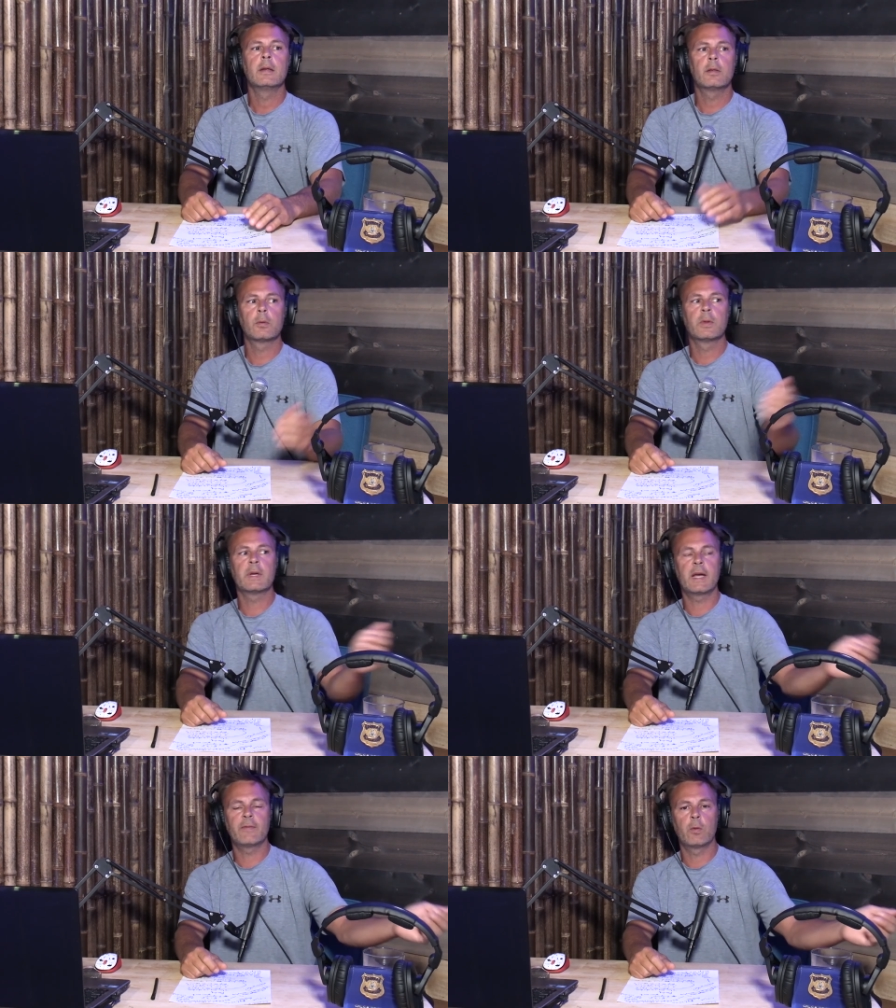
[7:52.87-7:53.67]
He threw
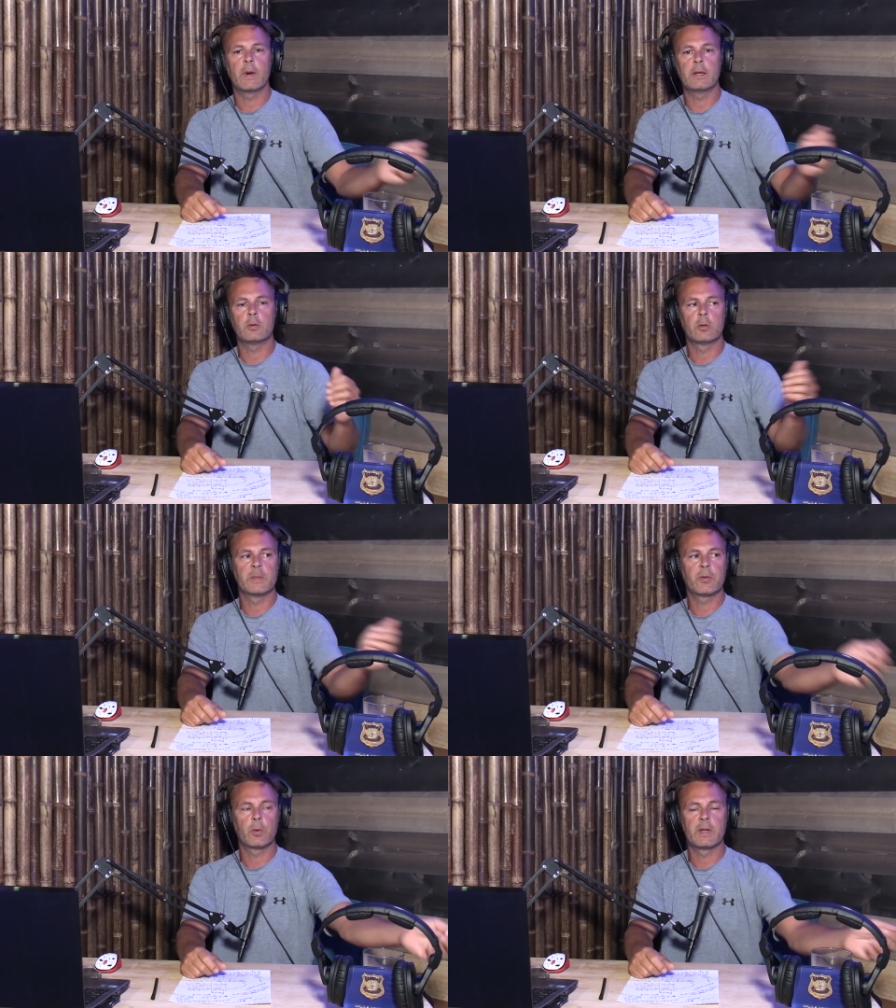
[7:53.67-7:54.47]
the knife away. You told
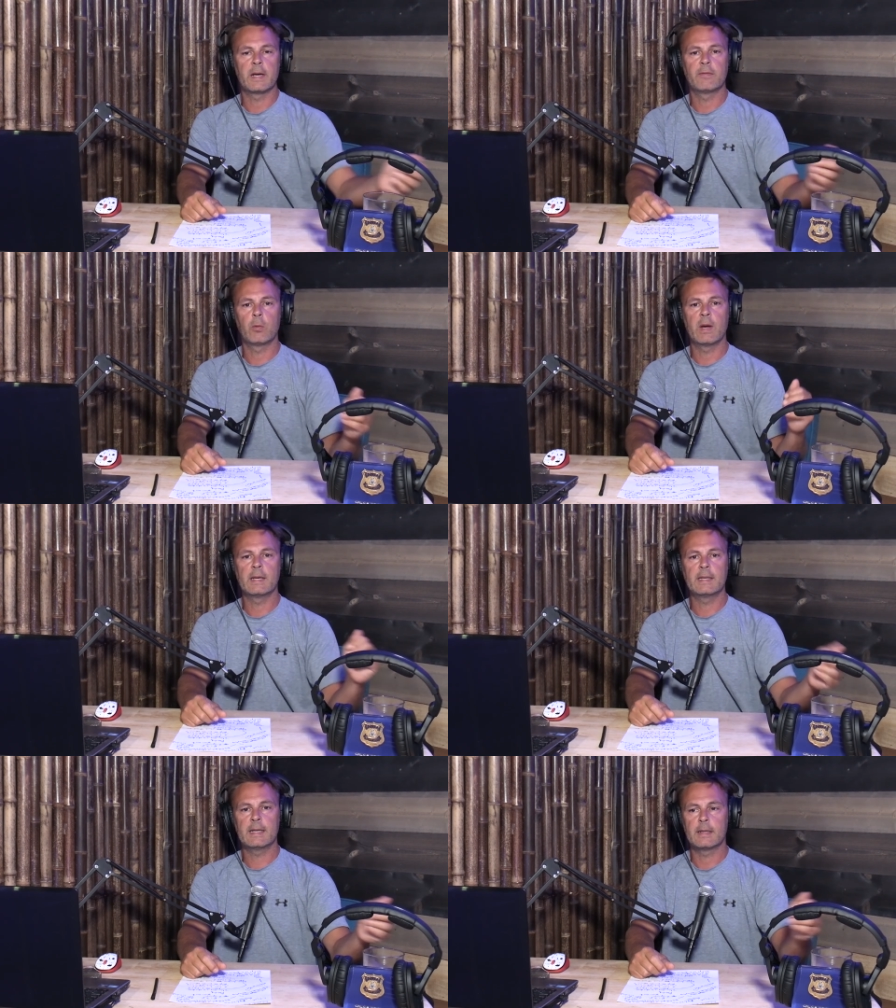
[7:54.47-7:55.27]
him to throw the knife away,
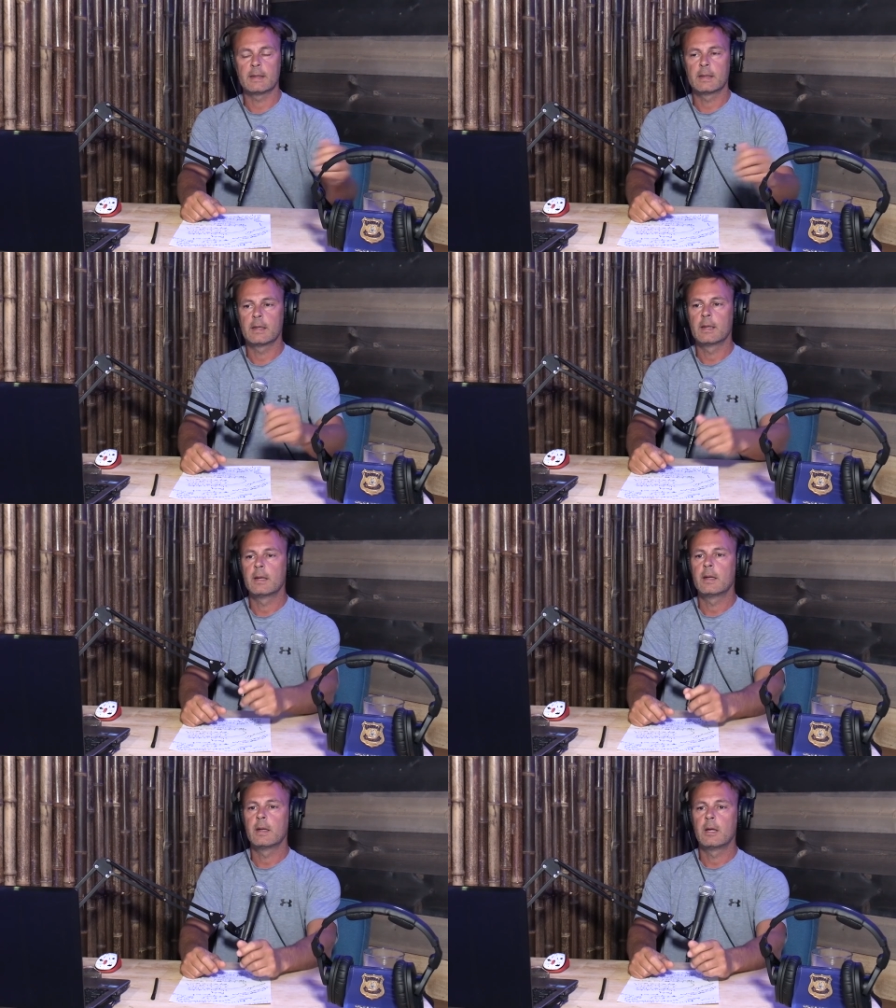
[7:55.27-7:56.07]
and he did.
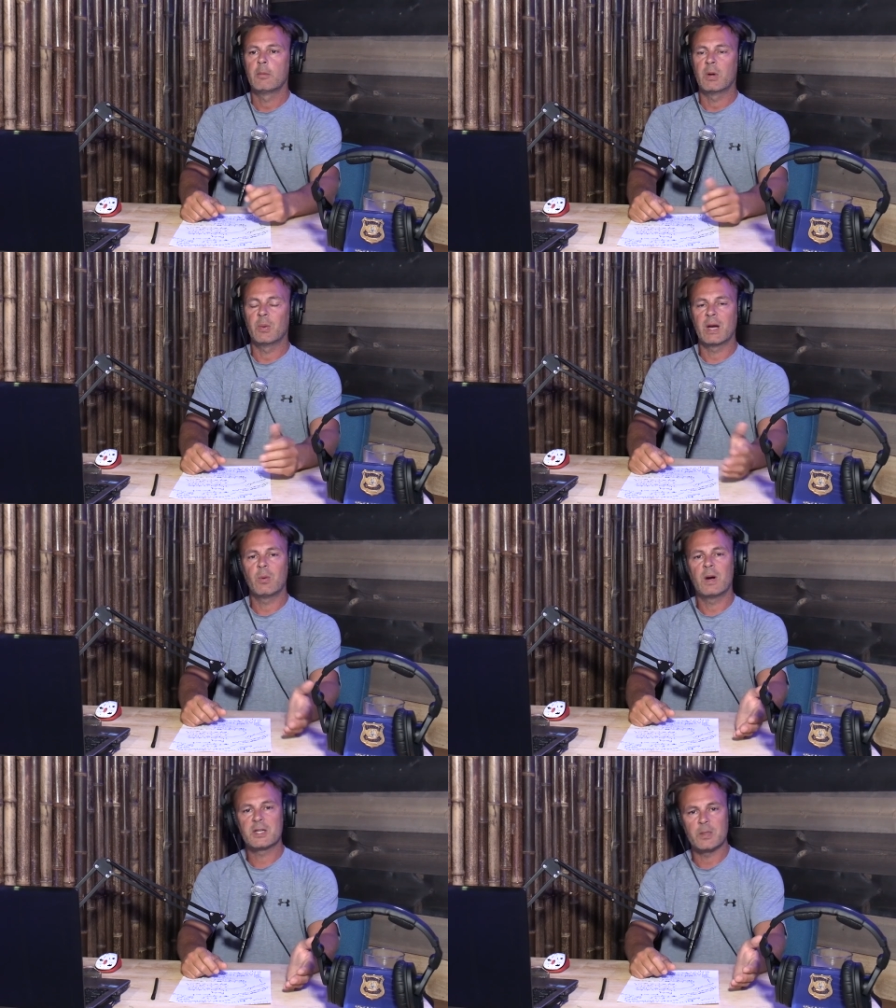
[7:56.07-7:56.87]
But when I
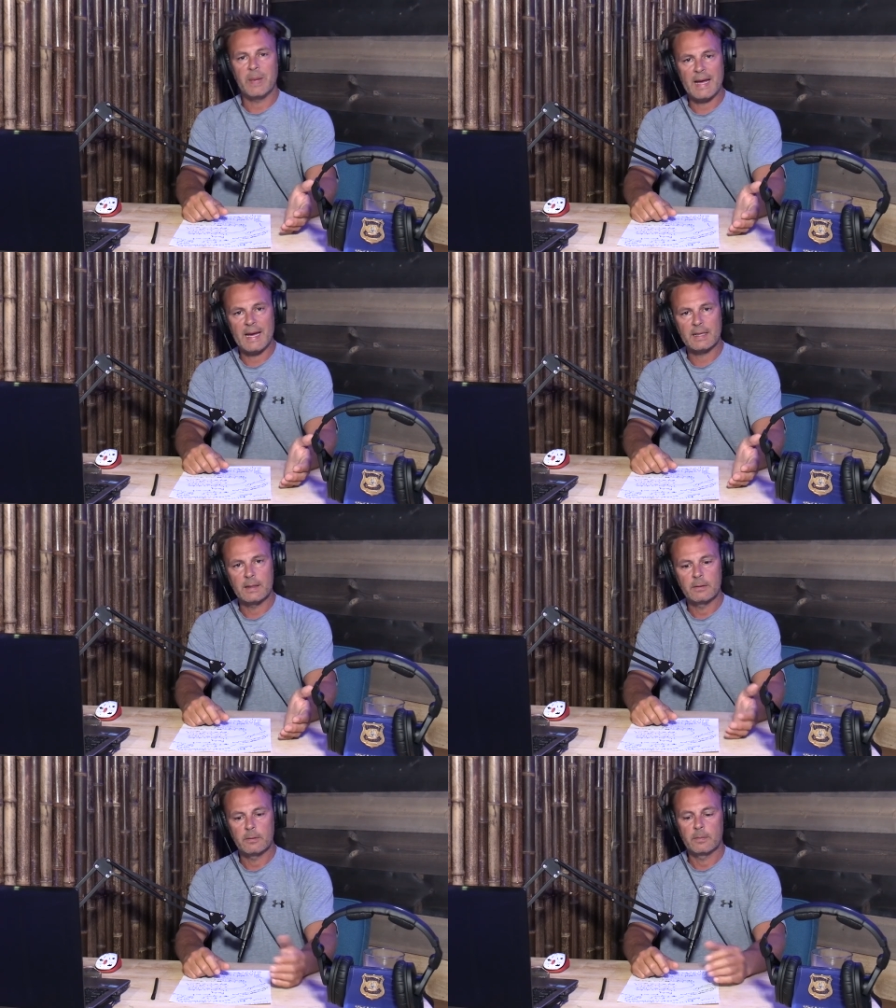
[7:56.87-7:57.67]
watch it back,